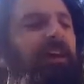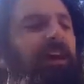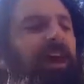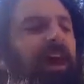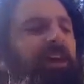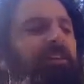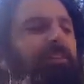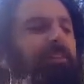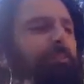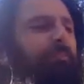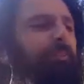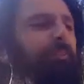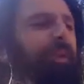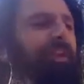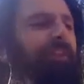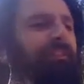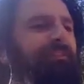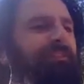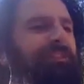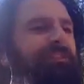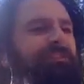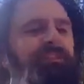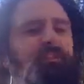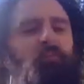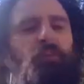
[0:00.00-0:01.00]
and they're playing
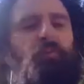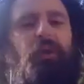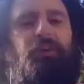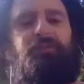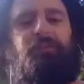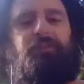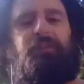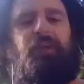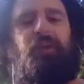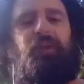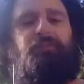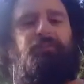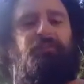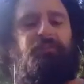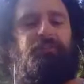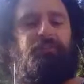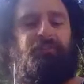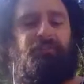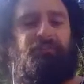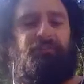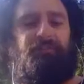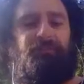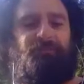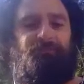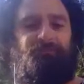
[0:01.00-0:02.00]
Stevie Wonder
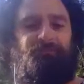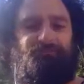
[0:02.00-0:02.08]
covers.